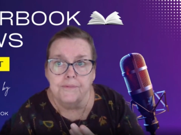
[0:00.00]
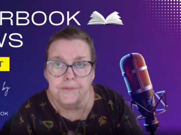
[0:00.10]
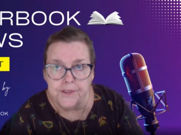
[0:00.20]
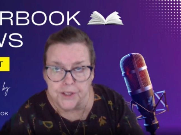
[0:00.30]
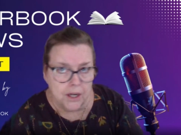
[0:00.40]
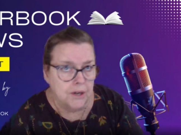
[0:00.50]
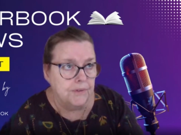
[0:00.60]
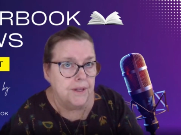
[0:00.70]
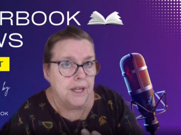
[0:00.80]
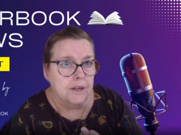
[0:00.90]

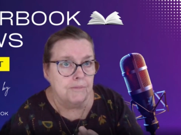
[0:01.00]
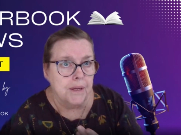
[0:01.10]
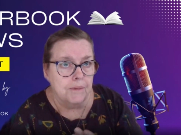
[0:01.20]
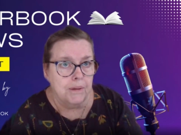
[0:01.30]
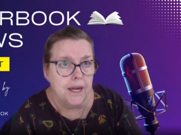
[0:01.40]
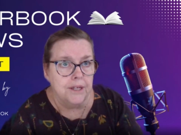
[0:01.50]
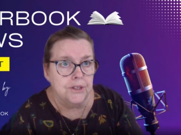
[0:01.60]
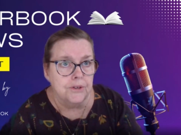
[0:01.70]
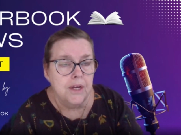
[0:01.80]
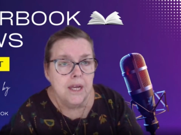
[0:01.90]
photography, they can be applied
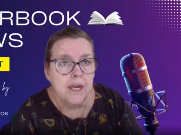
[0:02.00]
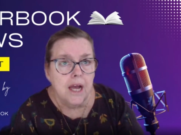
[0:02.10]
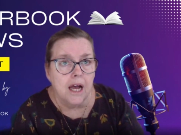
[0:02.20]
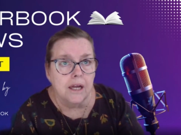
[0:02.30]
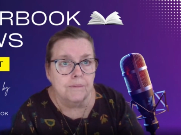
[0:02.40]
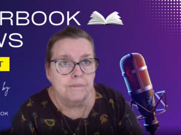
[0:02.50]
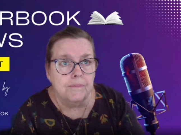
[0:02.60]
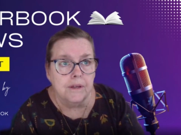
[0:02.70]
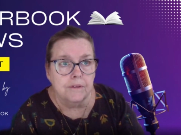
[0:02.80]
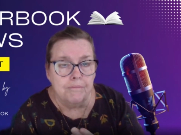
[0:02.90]
to
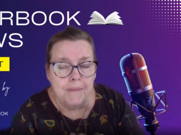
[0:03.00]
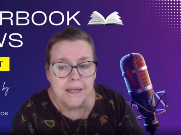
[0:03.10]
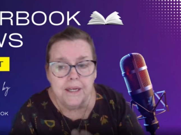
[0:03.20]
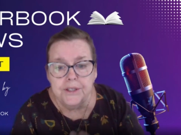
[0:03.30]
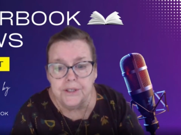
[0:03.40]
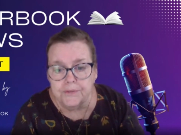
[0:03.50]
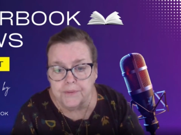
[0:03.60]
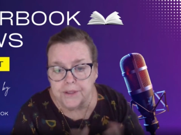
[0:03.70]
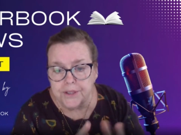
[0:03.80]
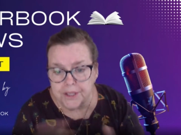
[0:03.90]
many
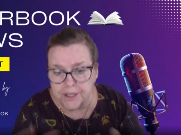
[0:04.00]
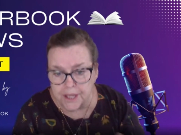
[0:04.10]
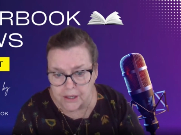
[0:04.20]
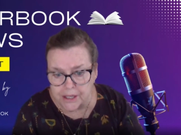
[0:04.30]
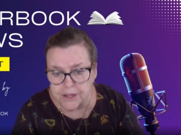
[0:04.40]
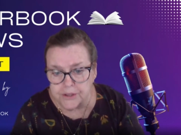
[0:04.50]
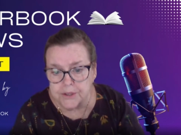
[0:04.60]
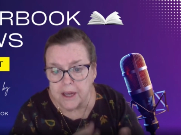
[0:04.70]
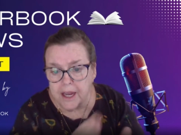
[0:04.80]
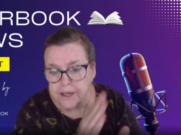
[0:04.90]
different
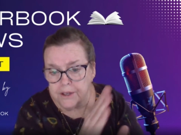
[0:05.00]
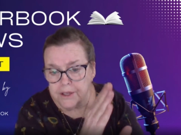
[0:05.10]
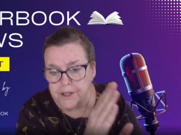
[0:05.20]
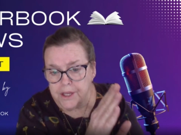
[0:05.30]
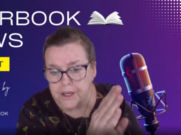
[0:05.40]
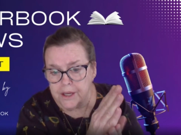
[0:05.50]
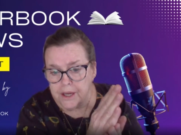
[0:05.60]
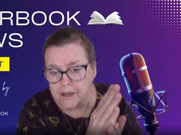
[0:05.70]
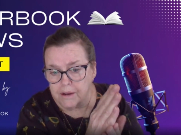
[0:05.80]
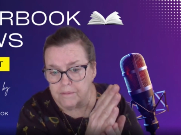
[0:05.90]
scenarios. And the
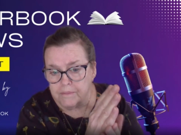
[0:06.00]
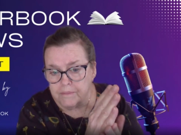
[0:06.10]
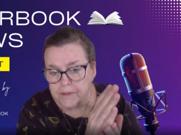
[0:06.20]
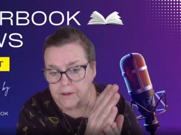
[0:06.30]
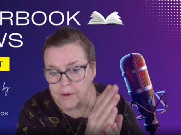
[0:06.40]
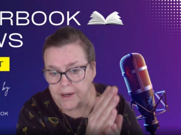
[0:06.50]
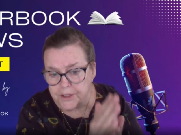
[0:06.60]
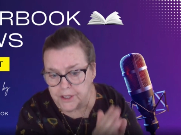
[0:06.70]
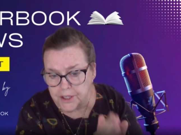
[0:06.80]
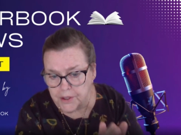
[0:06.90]

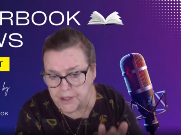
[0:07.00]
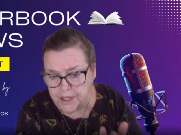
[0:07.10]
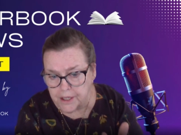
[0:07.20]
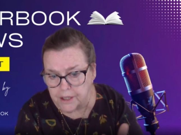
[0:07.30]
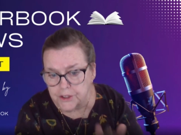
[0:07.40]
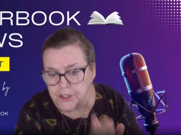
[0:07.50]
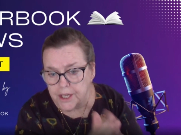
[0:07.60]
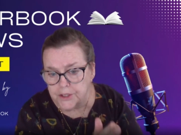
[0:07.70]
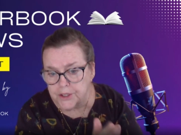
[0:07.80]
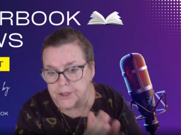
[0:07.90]
criteria
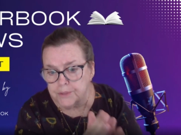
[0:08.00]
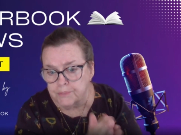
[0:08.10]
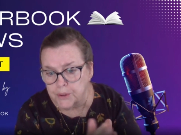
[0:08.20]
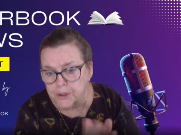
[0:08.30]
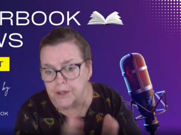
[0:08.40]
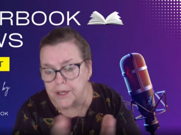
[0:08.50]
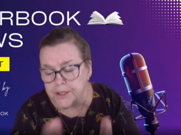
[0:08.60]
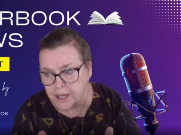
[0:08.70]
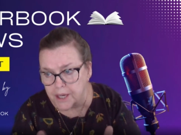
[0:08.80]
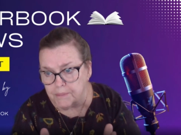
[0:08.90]
changes per
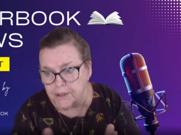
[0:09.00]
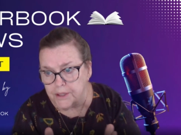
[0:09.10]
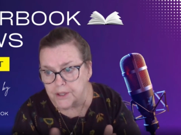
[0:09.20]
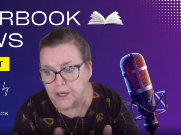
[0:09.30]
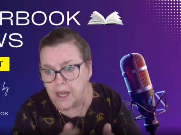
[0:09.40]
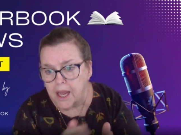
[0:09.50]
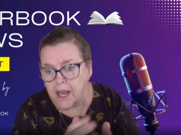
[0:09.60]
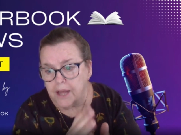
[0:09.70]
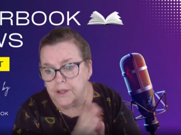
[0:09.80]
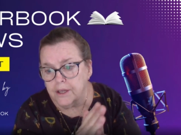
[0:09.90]
assignment,
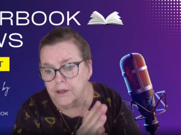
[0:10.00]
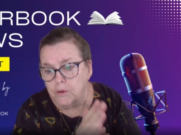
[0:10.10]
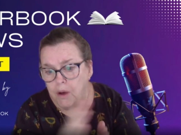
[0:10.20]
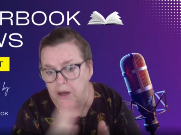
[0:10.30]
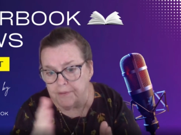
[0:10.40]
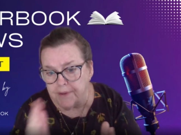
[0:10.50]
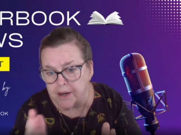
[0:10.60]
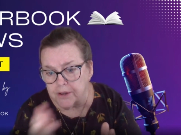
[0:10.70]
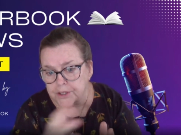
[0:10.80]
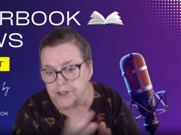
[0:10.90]
and the
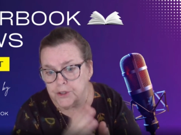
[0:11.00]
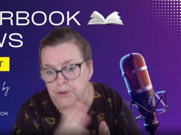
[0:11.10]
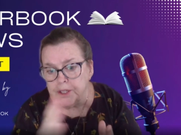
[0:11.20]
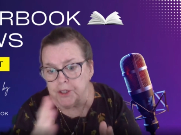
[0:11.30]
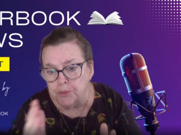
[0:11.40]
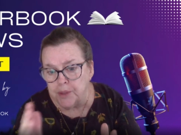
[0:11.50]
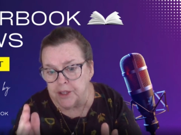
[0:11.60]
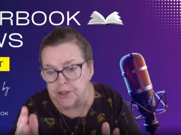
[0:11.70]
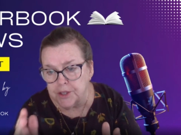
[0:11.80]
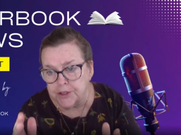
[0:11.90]
qualifiers, the degree to
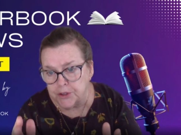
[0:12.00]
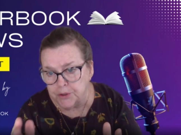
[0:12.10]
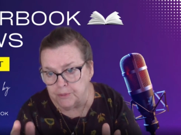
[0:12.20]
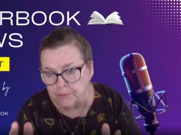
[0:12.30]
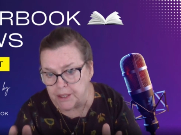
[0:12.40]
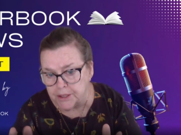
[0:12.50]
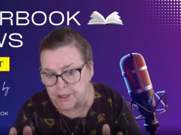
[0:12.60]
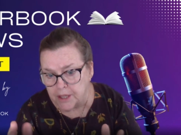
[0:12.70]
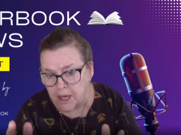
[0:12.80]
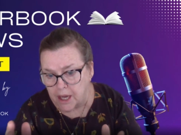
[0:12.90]
which the student
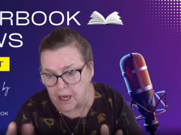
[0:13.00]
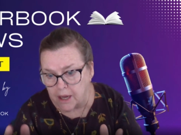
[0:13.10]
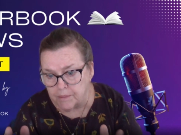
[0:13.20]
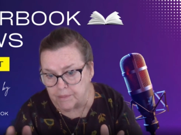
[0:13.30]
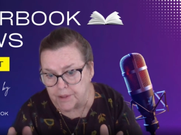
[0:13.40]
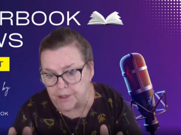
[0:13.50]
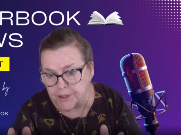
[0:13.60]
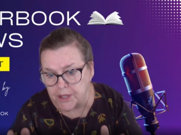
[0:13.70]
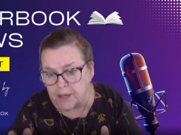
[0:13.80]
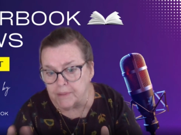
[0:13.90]
meets the
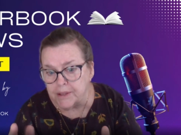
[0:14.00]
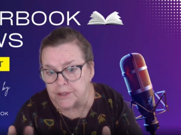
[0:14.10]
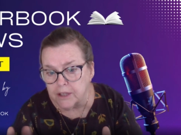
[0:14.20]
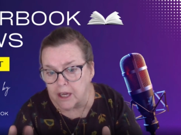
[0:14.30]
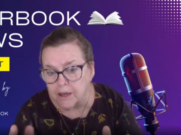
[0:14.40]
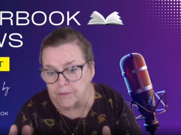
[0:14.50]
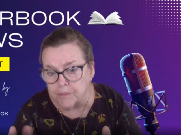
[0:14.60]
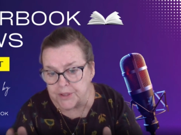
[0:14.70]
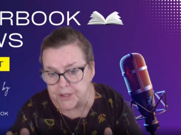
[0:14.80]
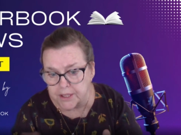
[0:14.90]
assignment
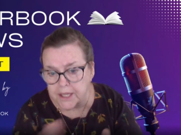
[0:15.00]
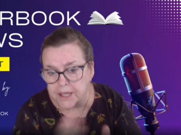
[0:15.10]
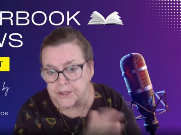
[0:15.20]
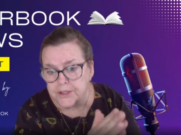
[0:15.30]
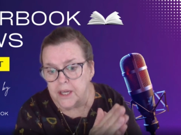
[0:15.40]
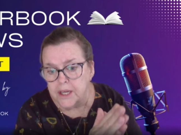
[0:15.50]
with success,